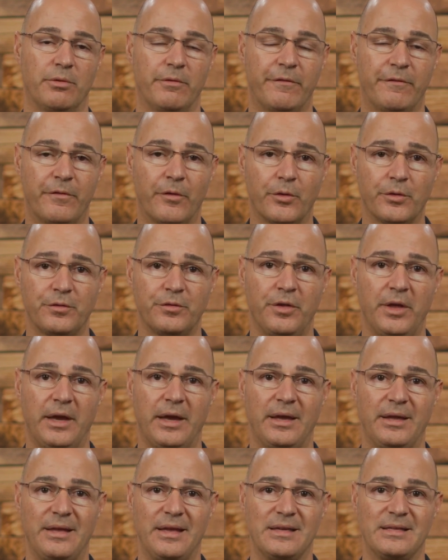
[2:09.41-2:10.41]
Well, first
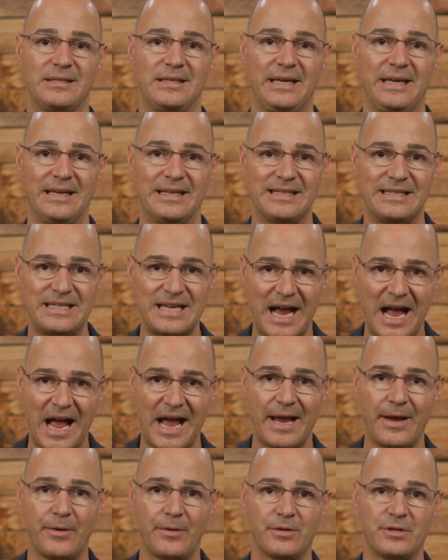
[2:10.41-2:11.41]
thing is the
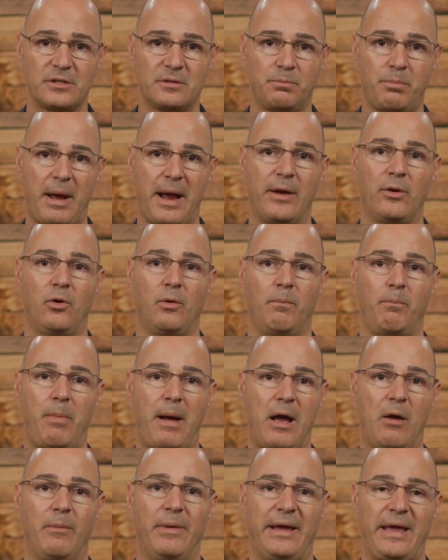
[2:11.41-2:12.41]
entire spinal
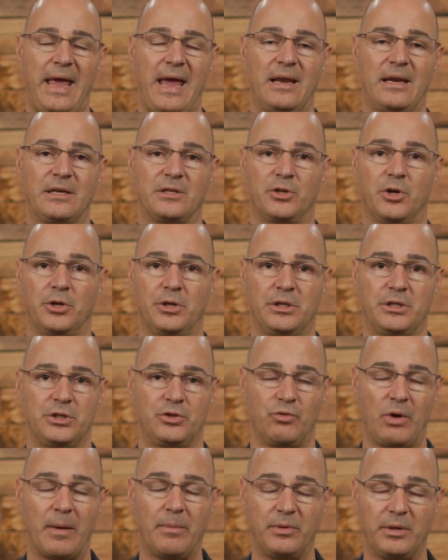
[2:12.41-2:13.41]
biomechanics are
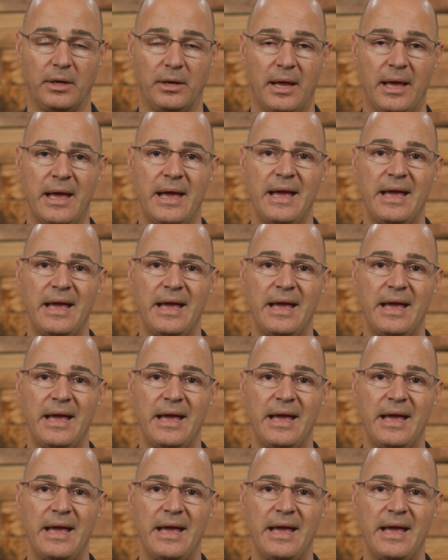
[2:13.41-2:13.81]
disrupted,